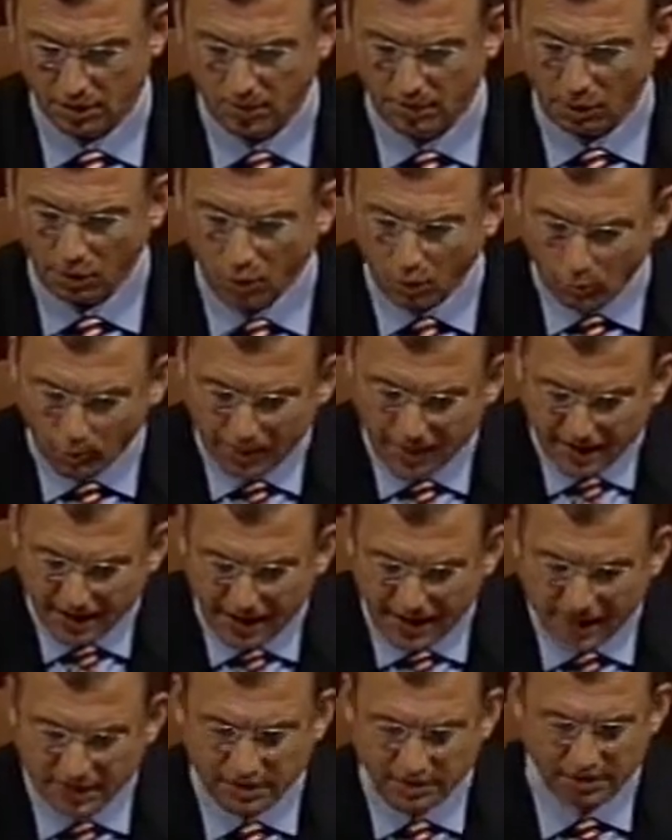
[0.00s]
But when we
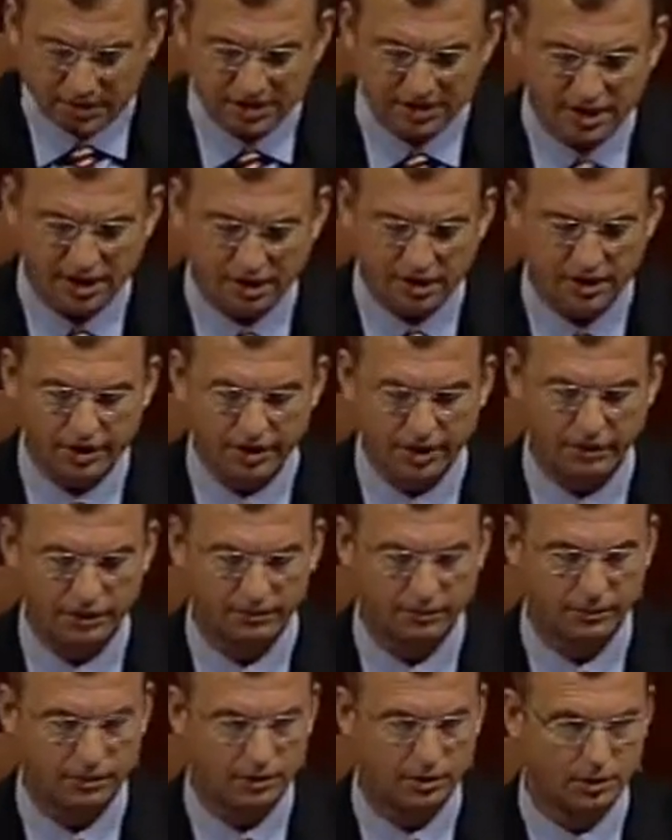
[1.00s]
get into this area
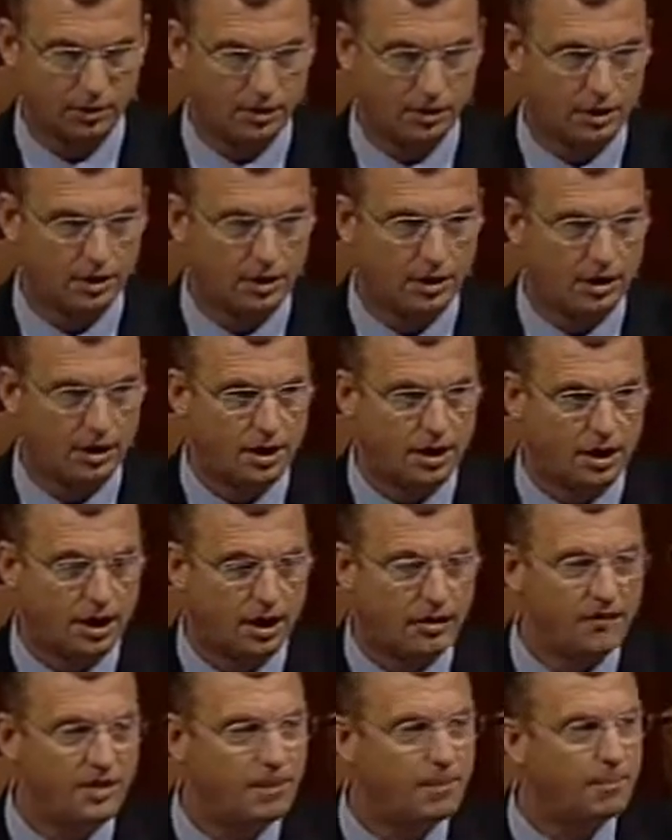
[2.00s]

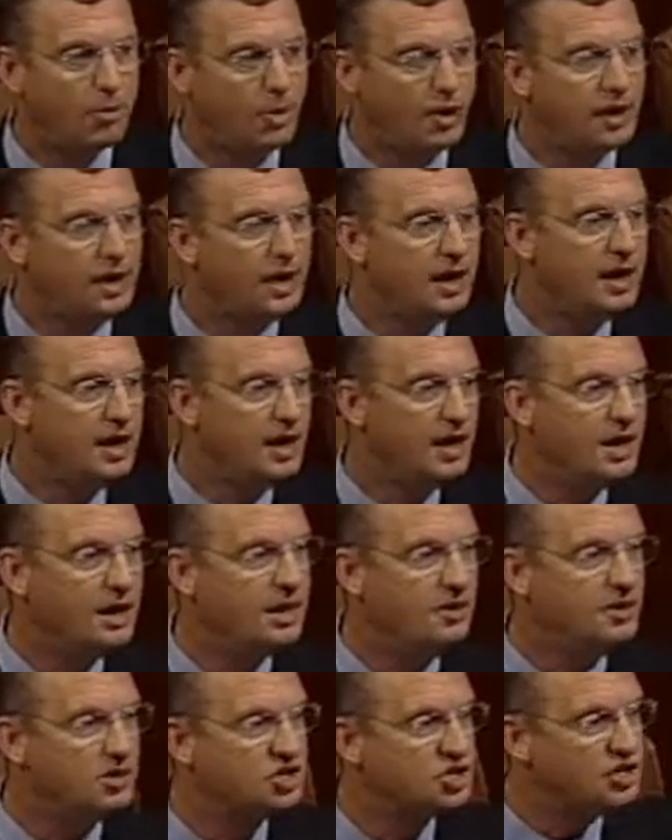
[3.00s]
of them bringing in
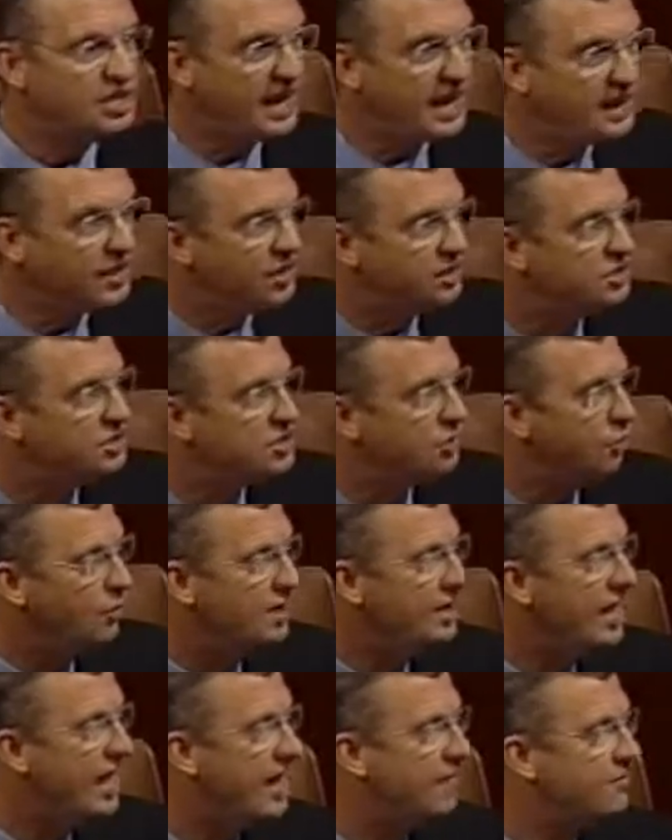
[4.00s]
and the standards that
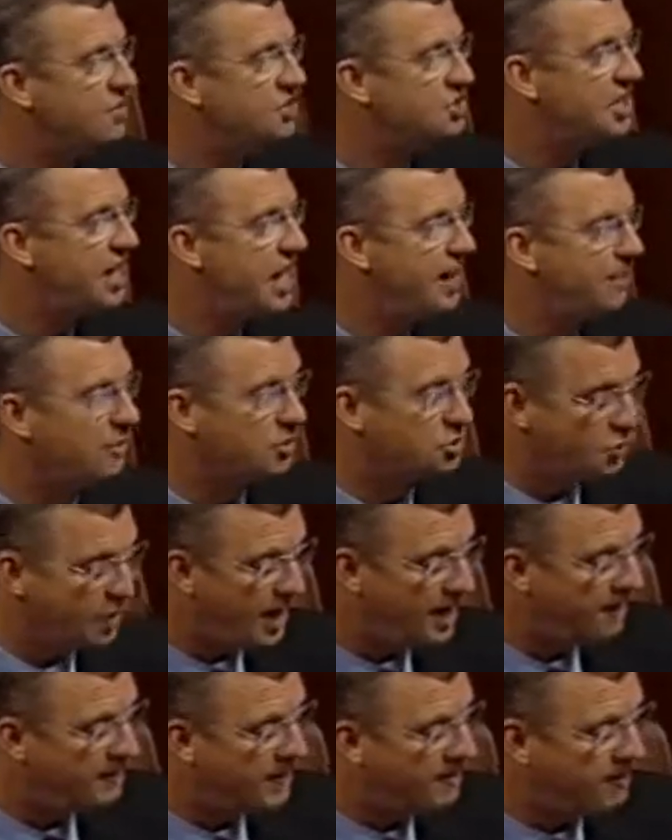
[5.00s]
we have as chaplains, we
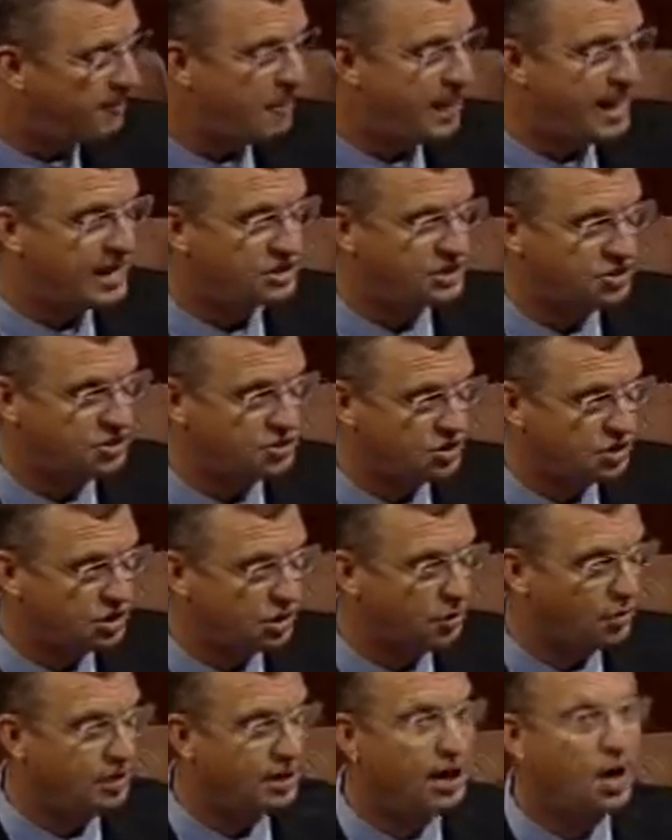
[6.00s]
have to have a master's
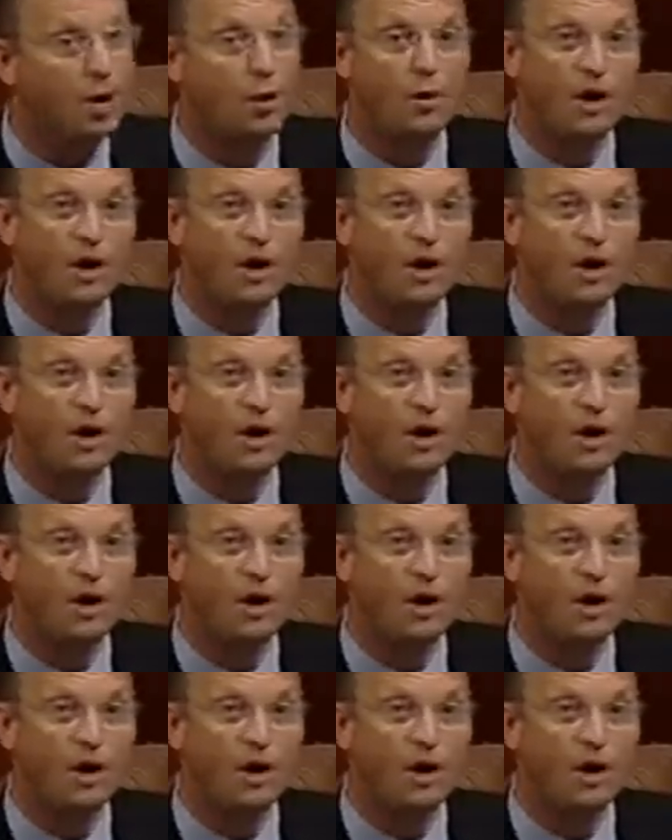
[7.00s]
degree.